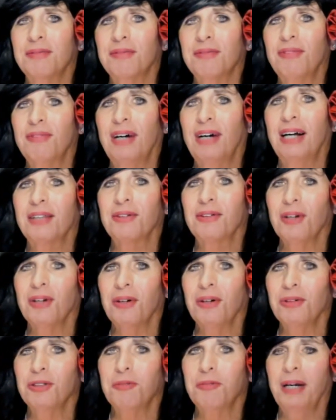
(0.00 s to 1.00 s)
Father
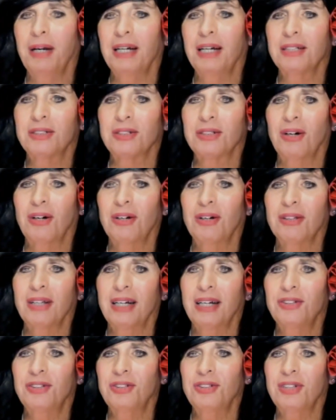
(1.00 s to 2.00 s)
Knows Best. All
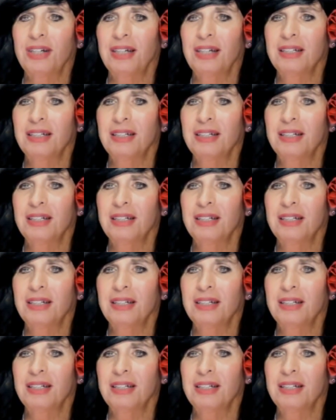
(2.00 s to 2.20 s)
that shit.